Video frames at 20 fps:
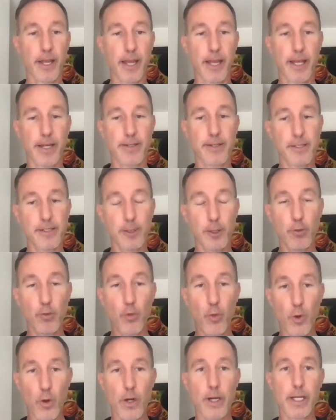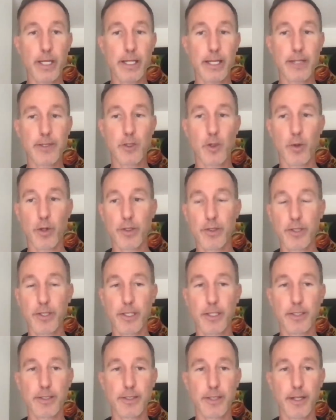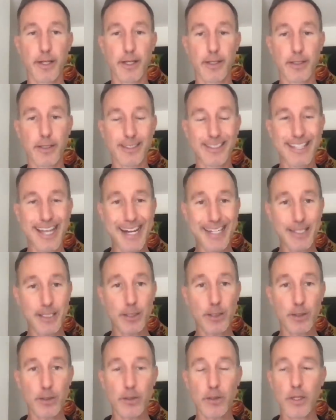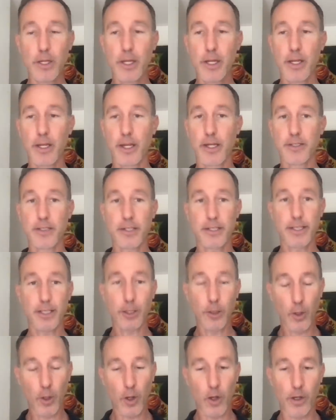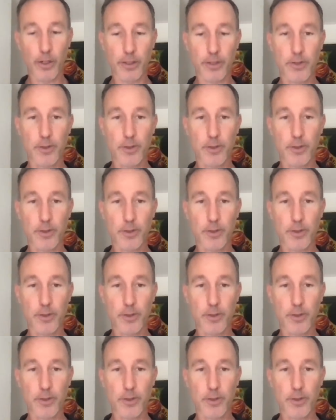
And just a little warning, it's going to get uh, a little technical and it's going to get long.